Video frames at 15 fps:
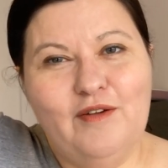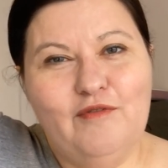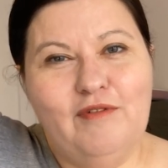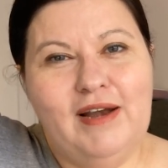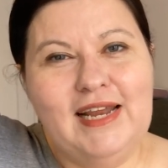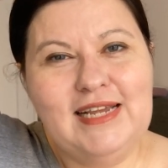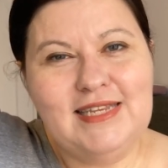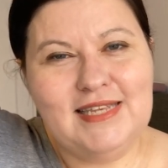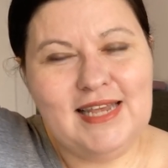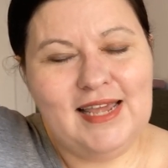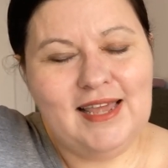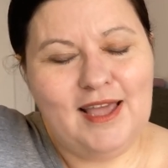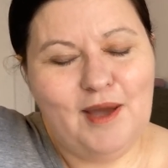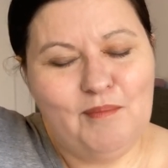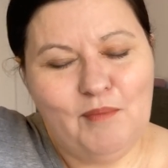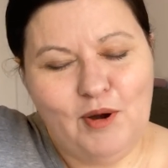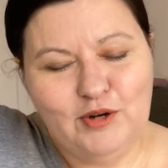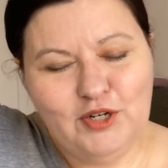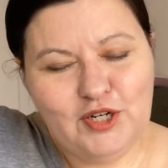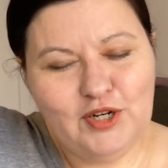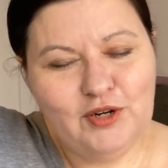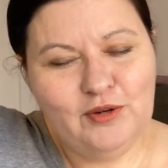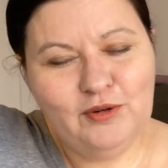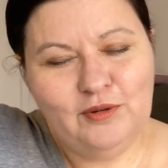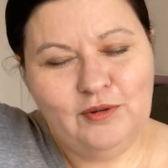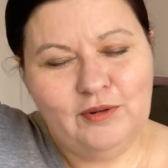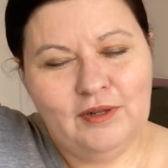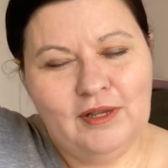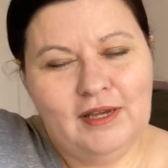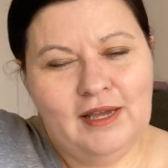releasing emotional
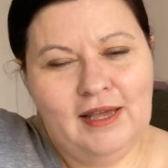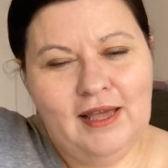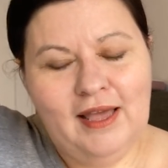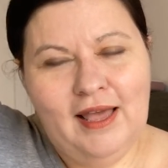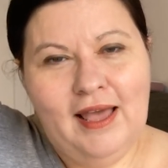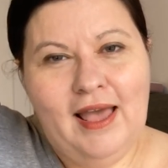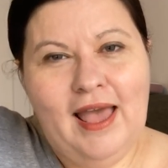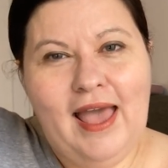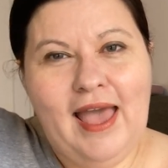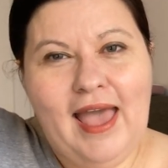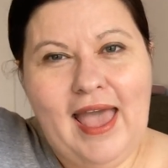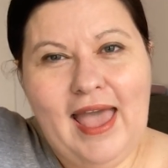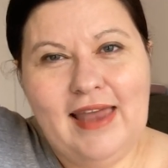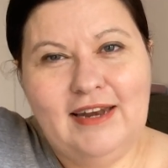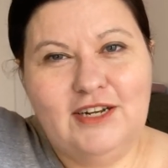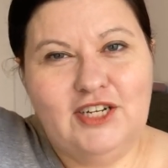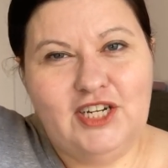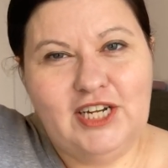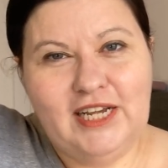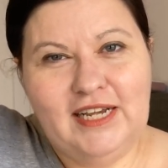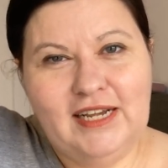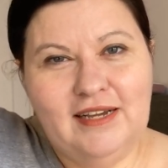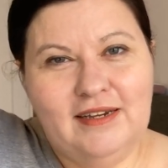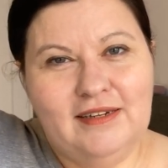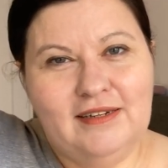energy